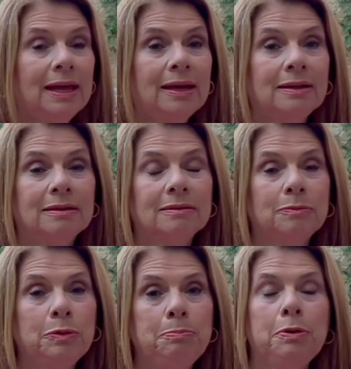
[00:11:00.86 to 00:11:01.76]
that
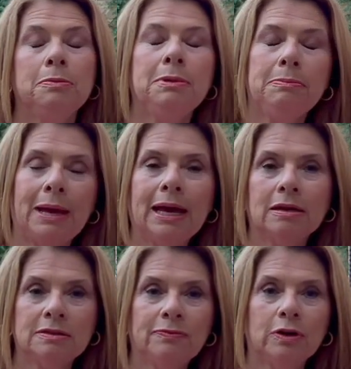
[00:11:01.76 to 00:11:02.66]
would put me back
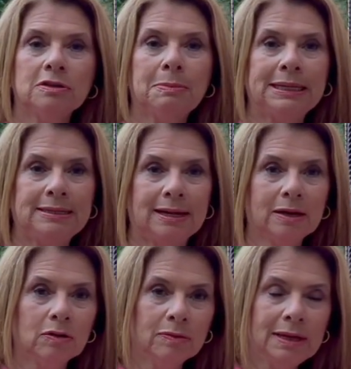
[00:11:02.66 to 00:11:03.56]
as far as my
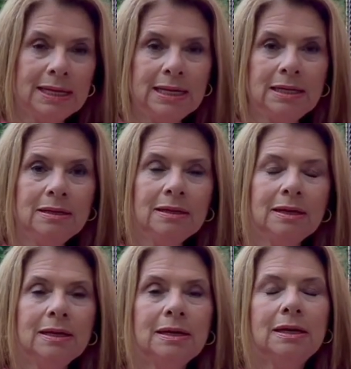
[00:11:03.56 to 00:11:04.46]
decorating
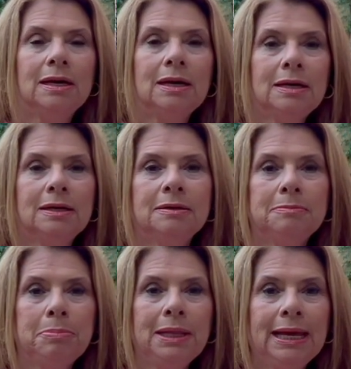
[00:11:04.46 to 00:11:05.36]

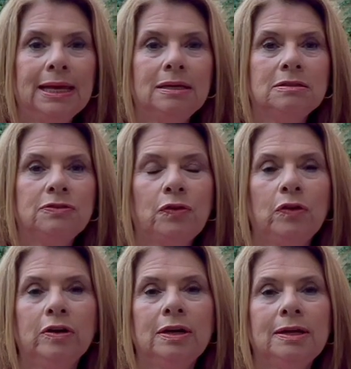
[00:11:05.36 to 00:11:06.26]
plans
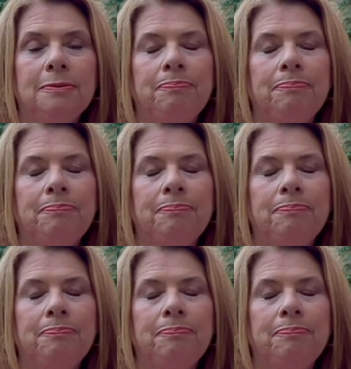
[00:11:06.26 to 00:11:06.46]
for it.